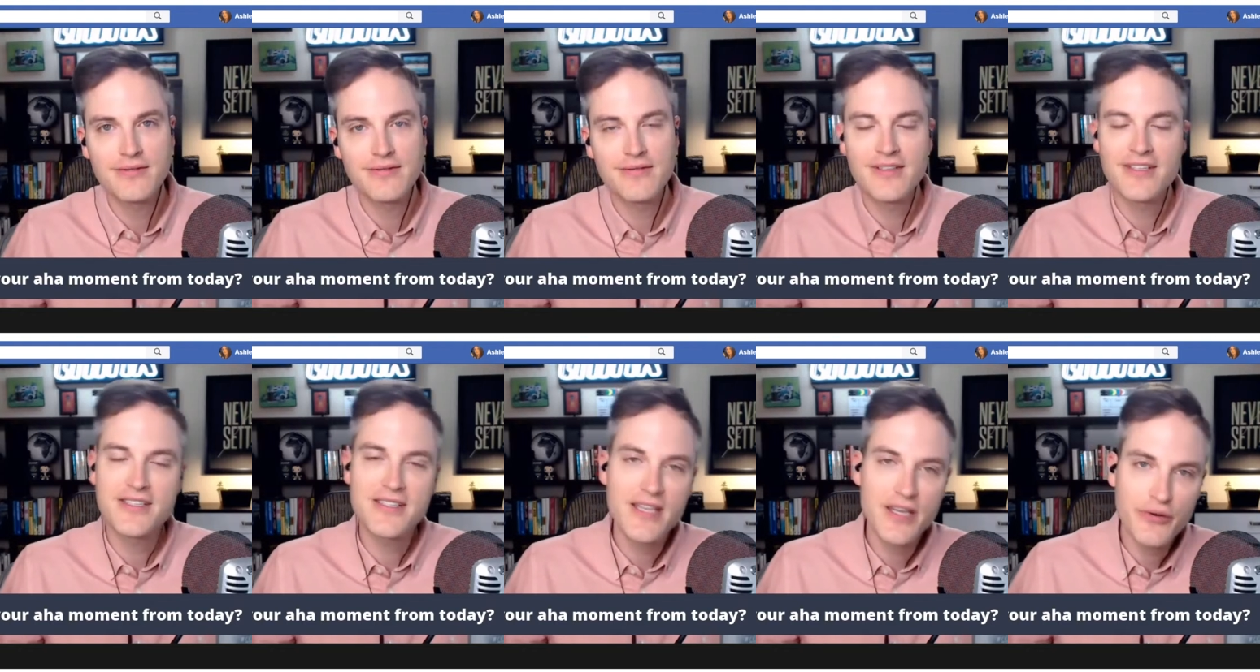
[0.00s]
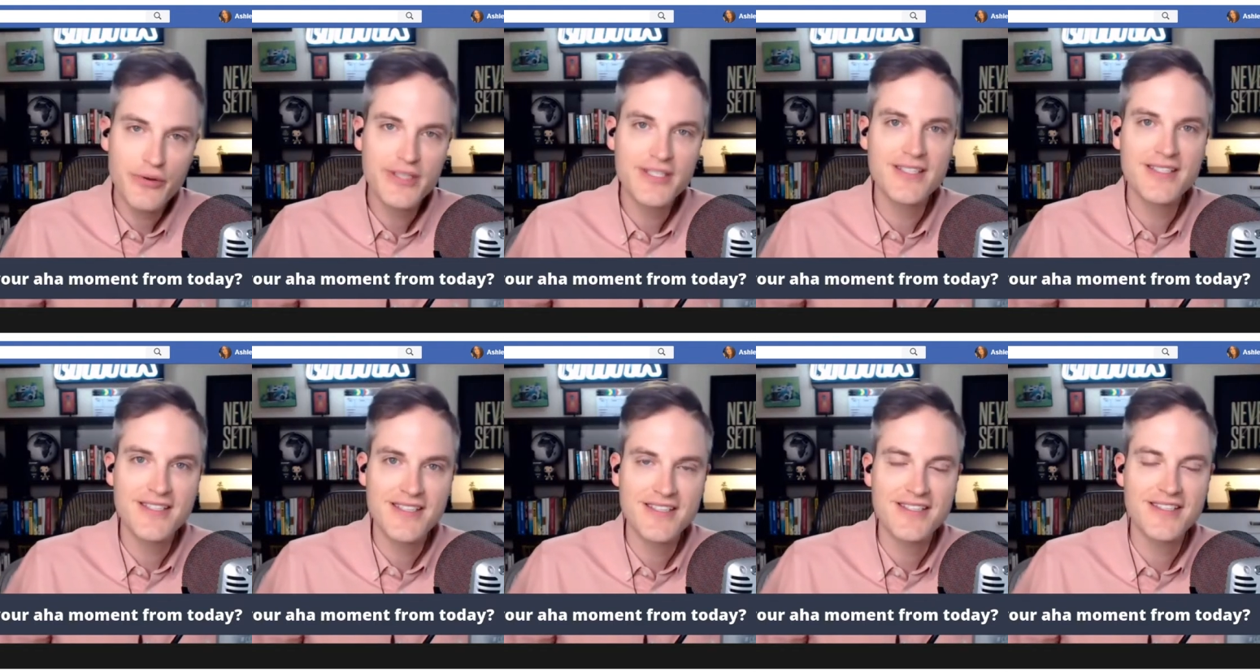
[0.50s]
The secret
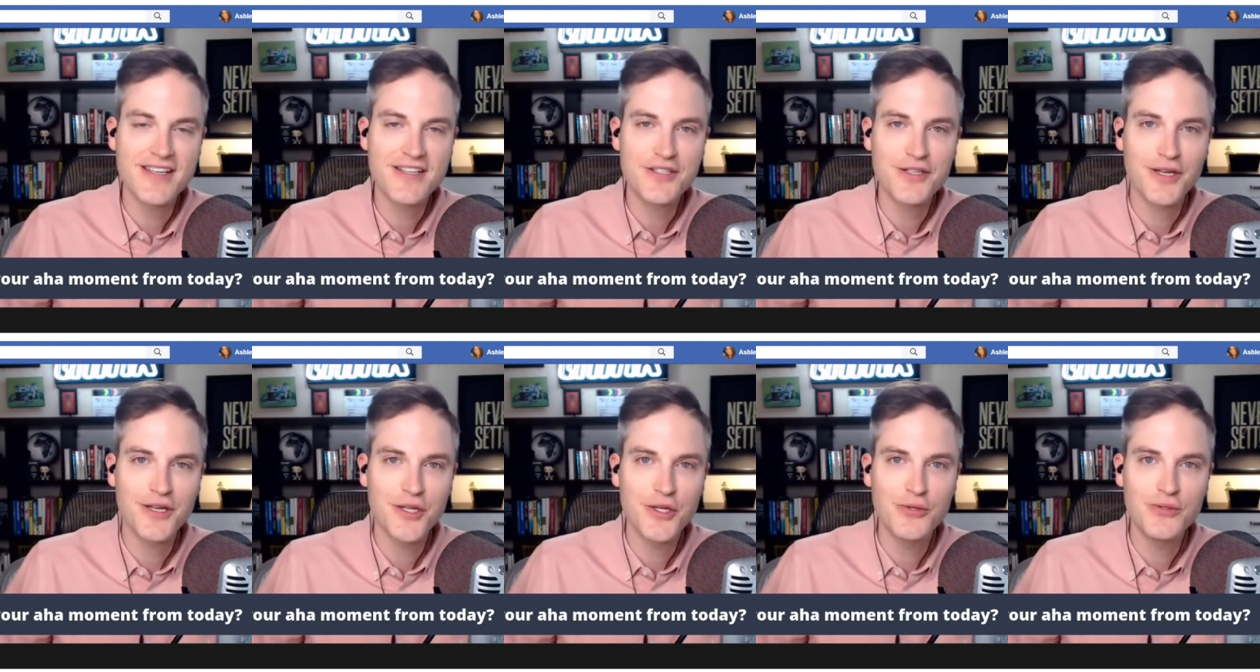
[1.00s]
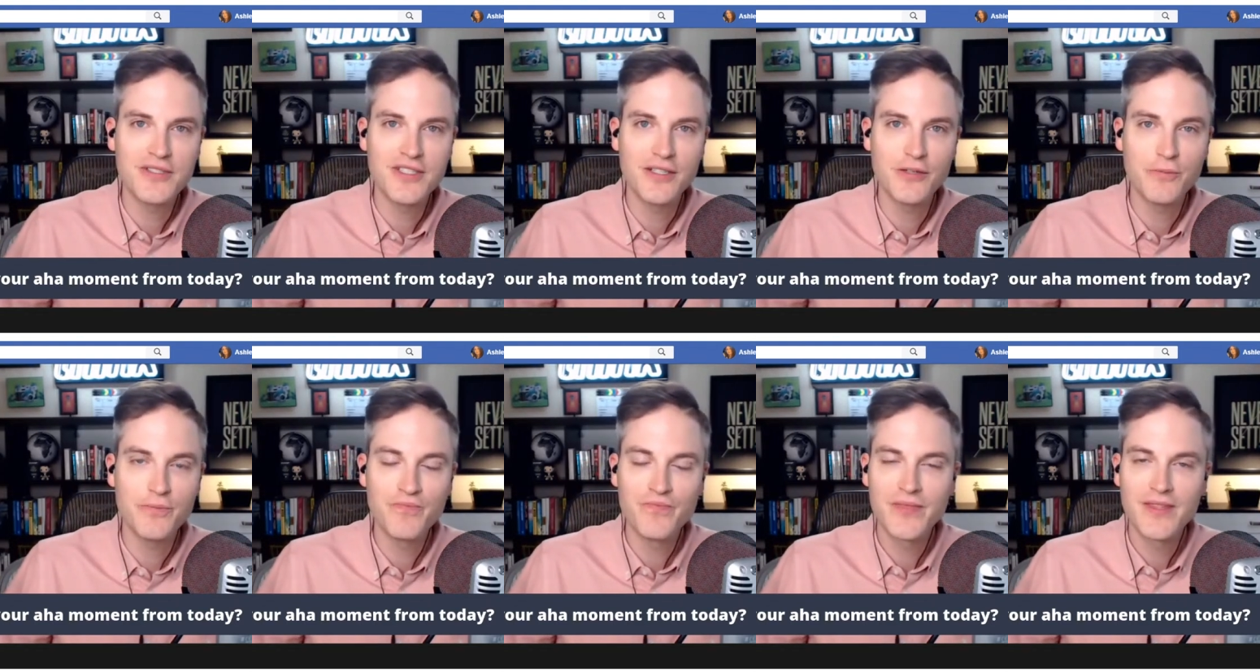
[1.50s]
to success on
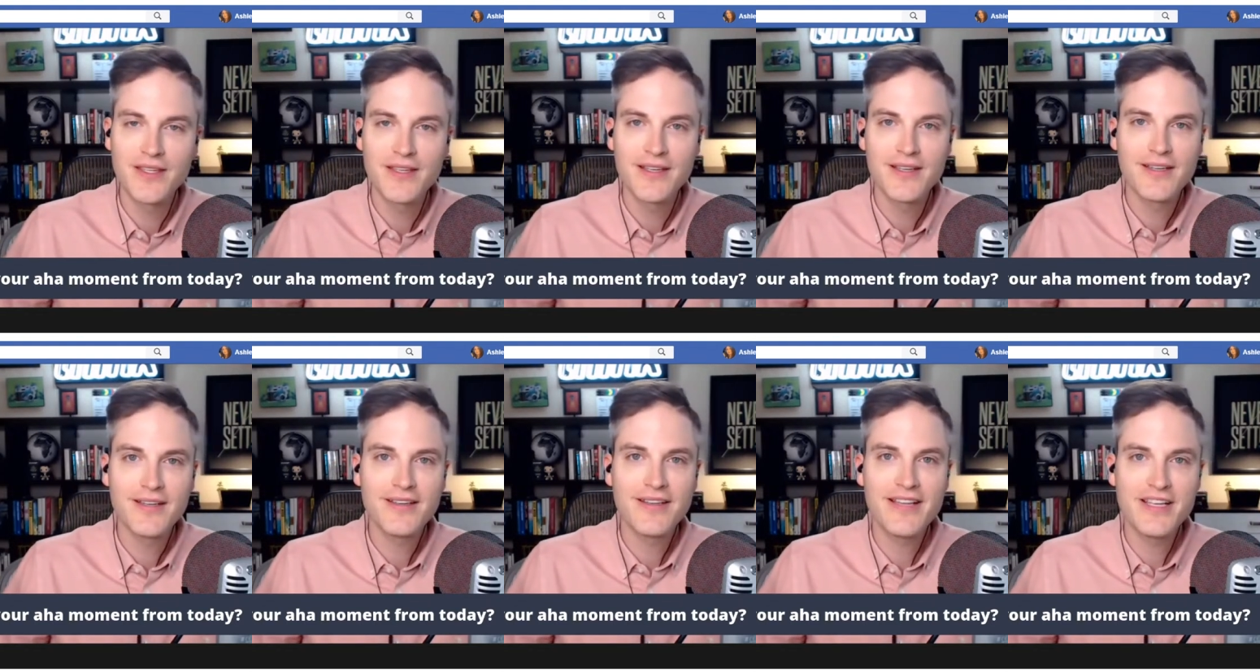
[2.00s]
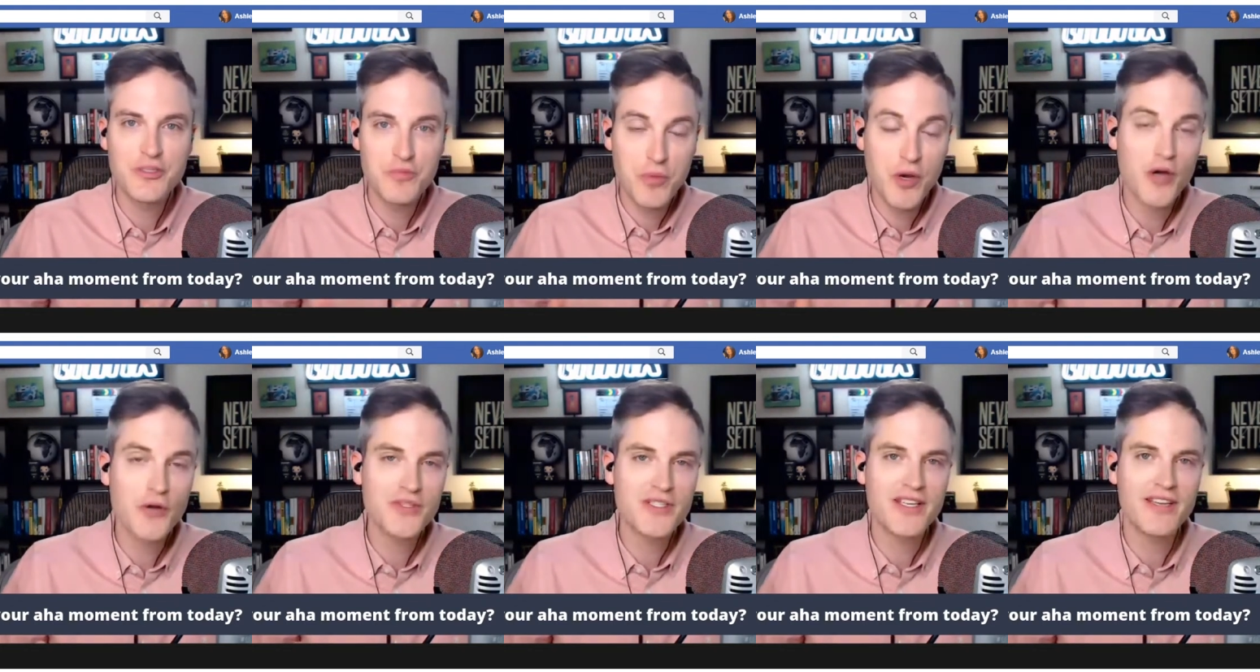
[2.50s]
YouTube is
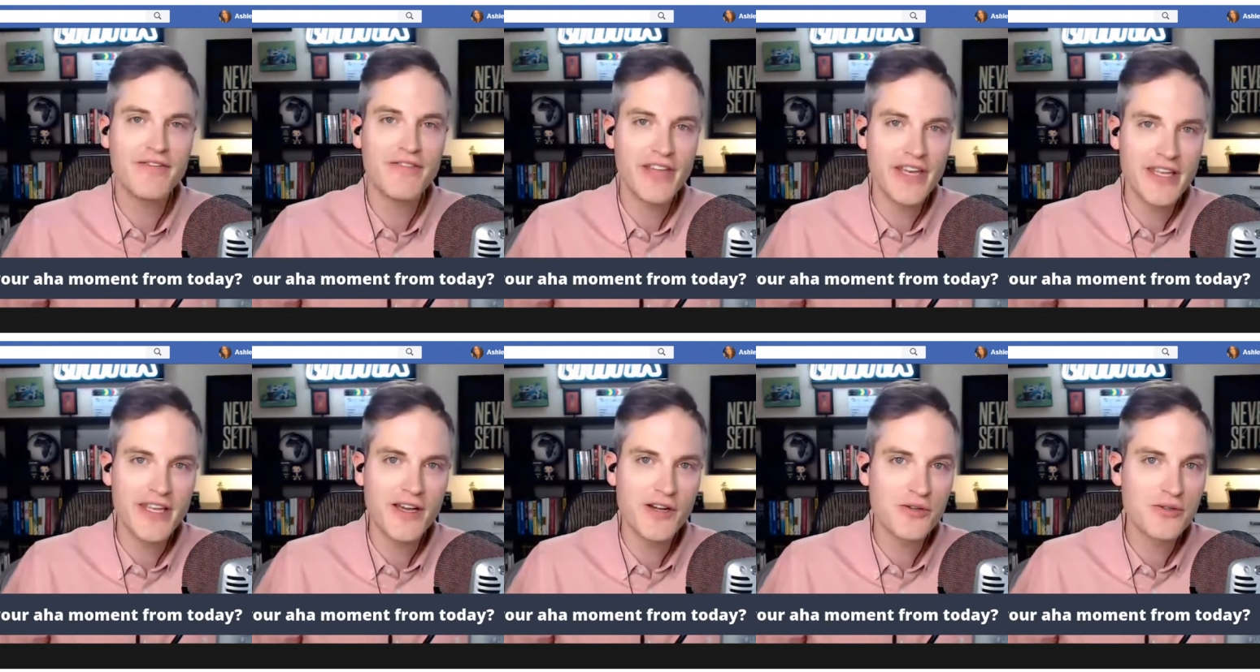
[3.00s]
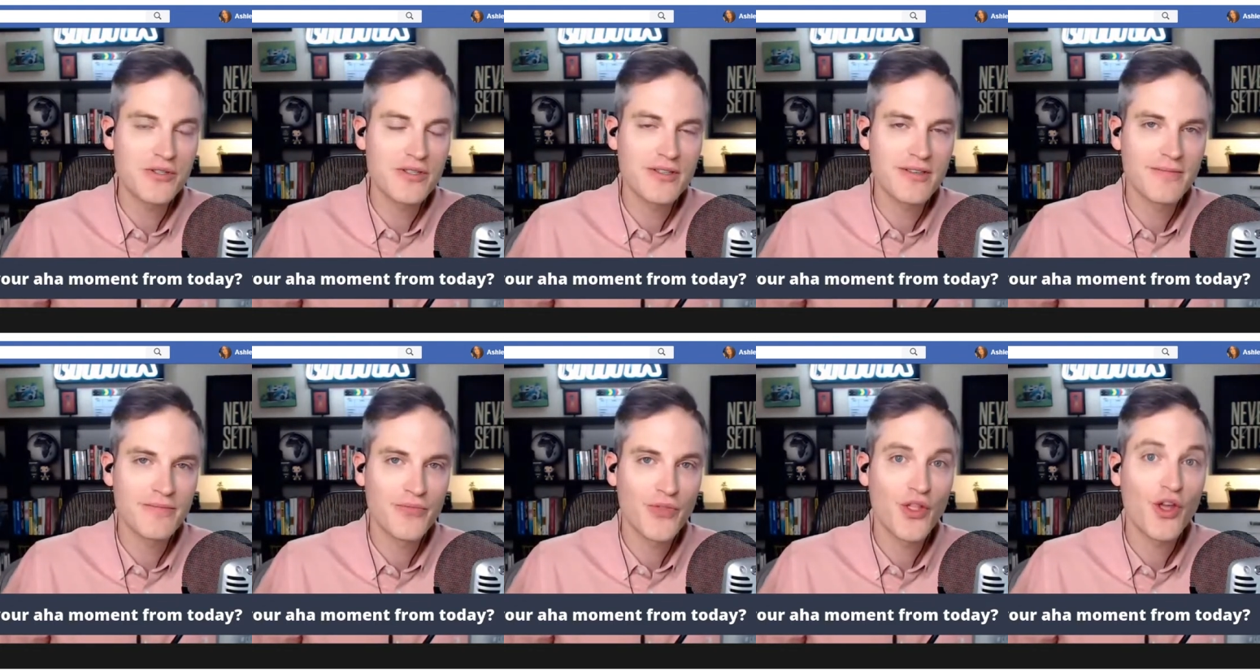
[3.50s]
posting videos
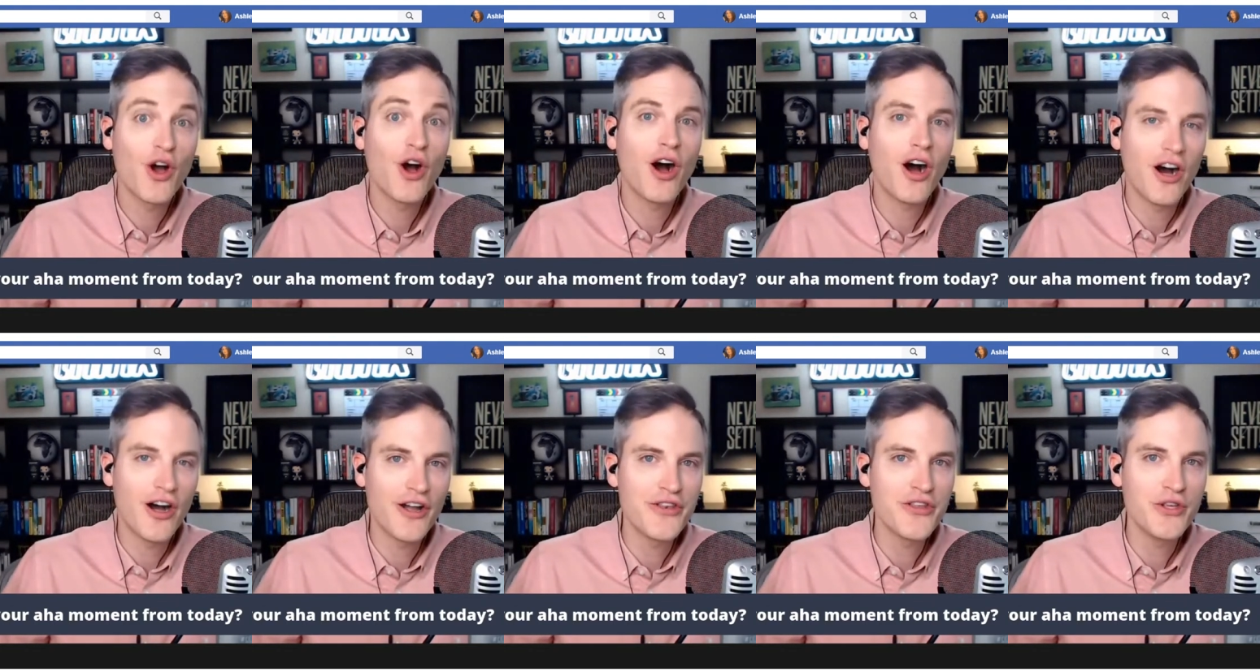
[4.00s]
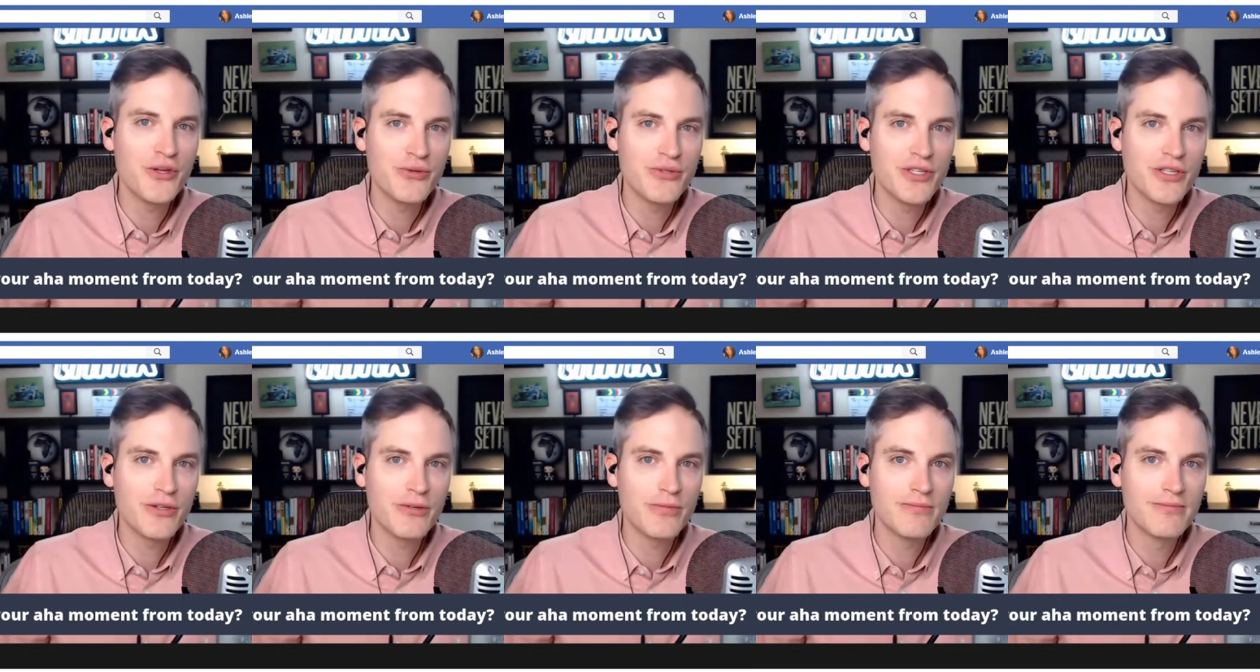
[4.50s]
on
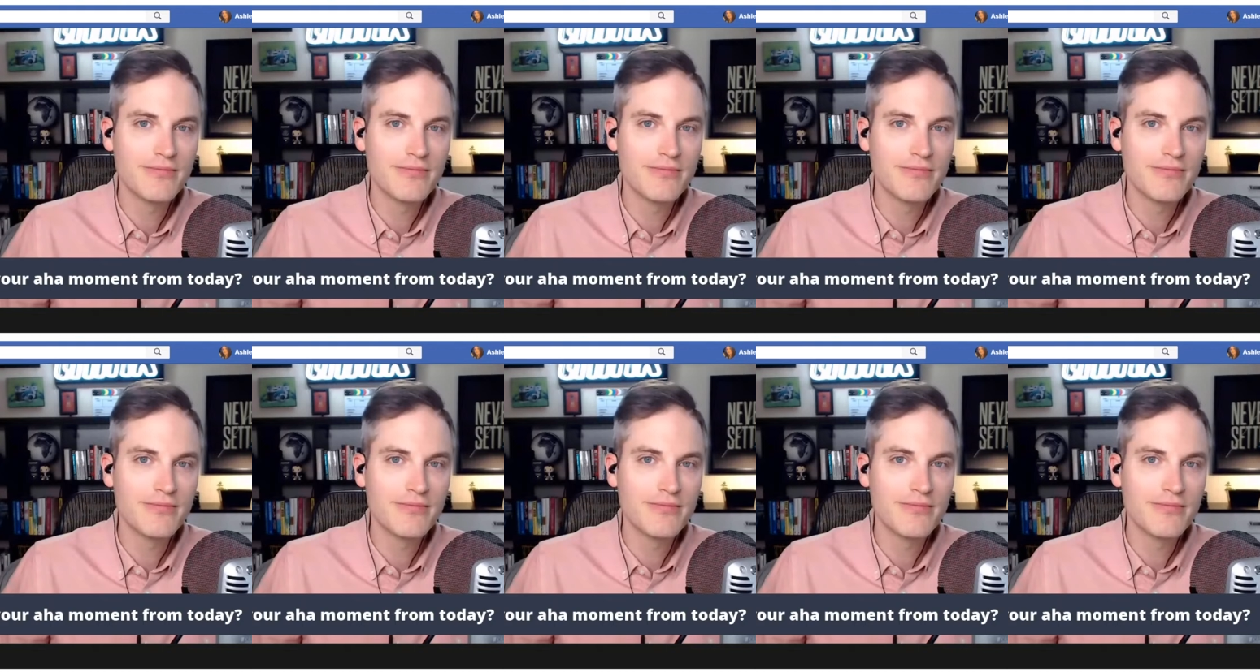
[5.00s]
YouTube.